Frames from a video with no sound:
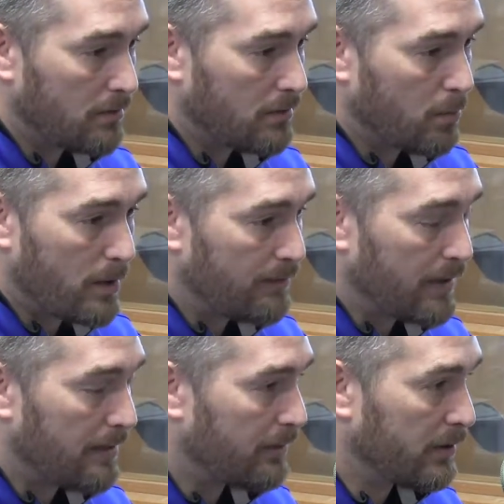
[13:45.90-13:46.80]

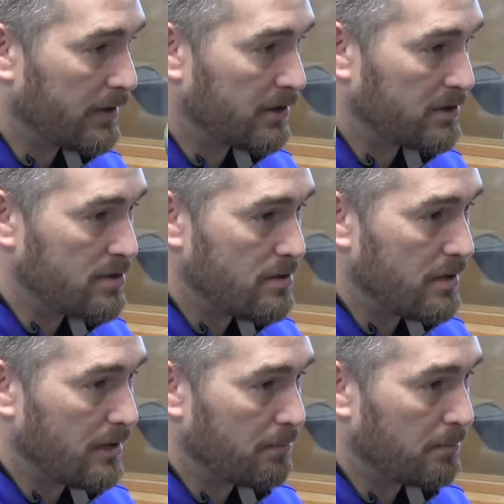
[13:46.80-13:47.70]
25, 30 years
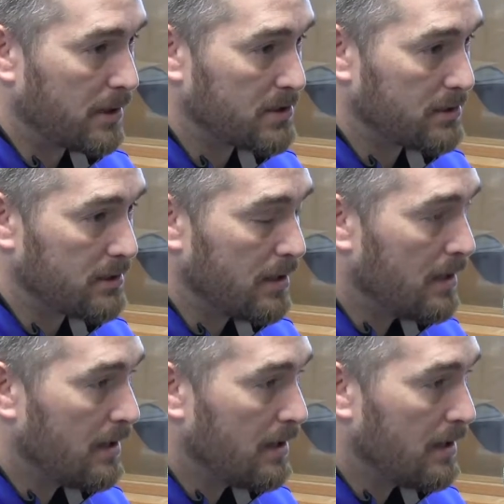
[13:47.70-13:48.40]
in prison